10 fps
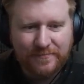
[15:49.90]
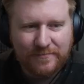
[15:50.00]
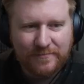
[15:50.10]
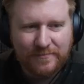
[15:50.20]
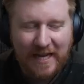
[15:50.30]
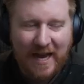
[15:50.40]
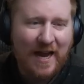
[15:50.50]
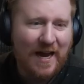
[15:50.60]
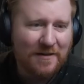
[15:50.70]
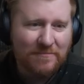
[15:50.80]

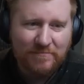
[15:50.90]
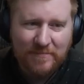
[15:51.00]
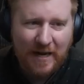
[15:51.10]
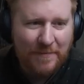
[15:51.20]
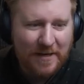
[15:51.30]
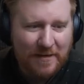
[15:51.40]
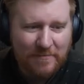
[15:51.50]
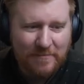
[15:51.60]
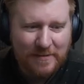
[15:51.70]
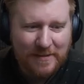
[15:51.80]
Yeah, I mean,
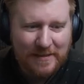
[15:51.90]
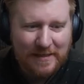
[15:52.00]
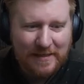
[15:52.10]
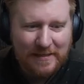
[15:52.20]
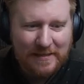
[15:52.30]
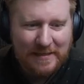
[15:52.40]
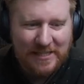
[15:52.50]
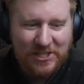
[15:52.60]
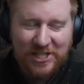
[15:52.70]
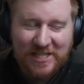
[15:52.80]
is
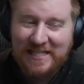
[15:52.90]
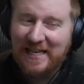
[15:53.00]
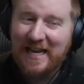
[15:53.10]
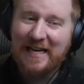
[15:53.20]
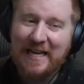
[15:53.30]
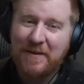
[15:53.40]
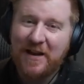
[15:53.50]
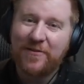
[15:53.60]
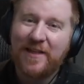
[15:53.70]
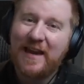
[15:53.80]
she slightly better
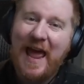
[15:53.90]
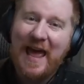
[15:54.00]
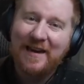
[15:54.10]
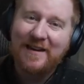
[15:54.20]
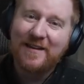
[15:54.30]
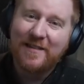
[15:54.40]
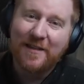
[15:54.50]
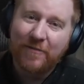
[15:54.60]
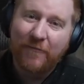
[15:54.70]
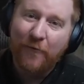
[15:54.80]
than Ed, the
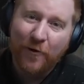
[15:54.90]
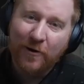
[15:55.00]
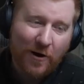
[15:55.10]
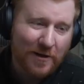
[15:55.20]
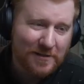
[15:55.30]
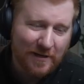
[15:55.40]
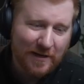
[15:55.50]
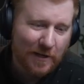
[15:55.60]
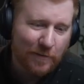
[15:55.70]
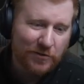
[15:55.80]
4-cost
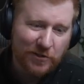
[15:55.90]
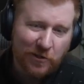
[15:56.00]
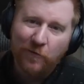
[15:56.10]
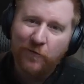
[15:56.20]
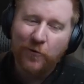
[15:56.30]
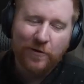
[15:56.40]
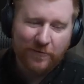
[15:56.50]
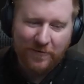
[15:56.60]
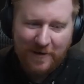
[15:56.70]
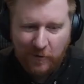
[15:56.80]
uninkable
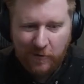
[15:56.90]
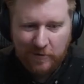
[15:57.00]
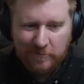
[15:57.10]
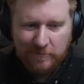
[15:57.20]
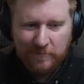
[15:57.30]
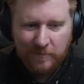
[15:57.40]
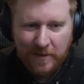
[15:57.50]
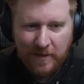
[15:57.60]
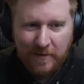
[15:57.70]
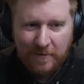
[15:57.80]
2/4/3 lore?
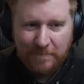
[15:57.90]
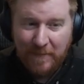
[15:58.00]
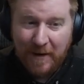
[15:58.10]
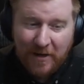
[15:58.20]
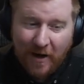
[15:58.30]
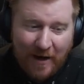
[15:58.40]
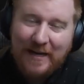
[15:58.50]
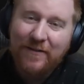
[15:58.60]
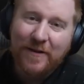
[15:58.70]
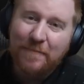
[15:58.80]
Maybe not
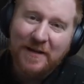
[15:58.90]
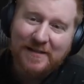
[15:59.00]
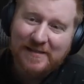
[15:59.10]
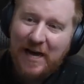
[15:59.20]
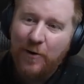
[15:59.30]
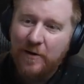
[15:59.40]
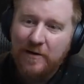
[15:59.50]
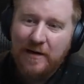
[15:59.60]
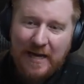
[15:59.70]
even, because that one damaged